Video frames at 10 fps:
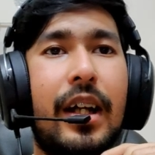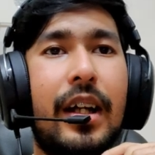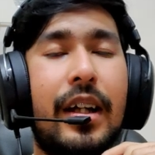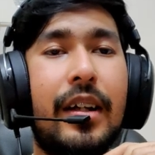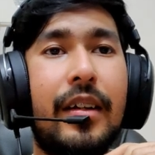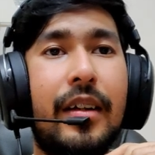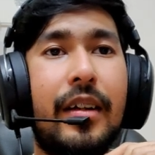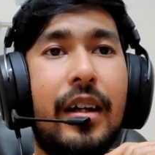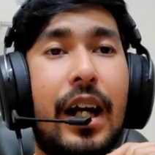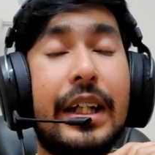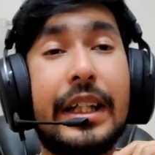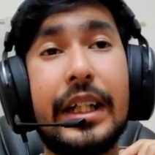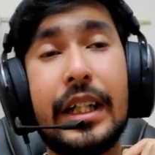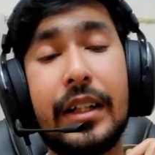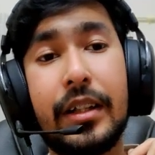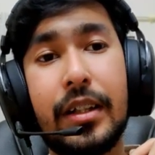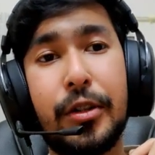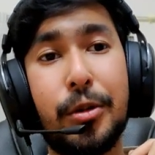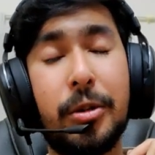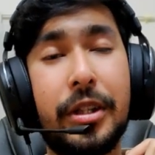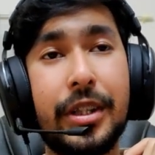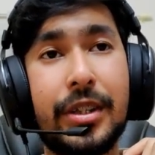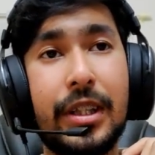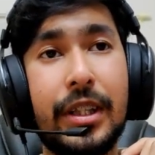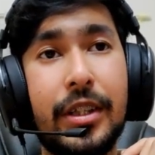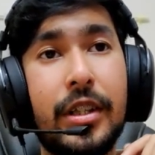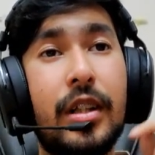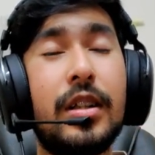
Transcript: And I get a Togekiss lead,